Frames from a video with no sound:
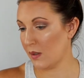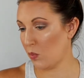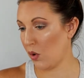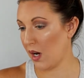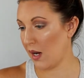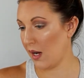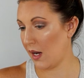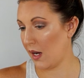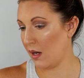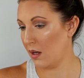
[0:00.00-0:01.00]

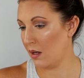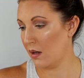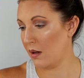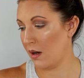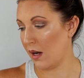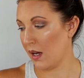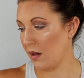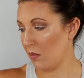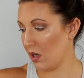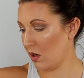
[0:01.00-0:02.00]
I
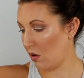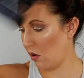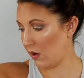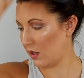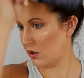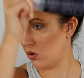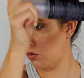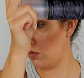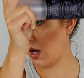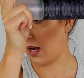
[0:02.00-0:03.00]
am going to go into
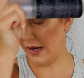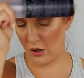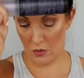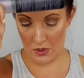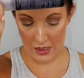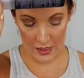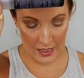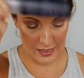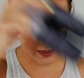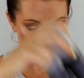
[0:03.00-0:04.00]
my Urban
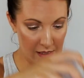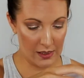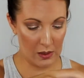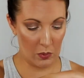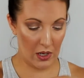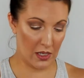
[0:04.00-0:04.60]
Decay setting spray.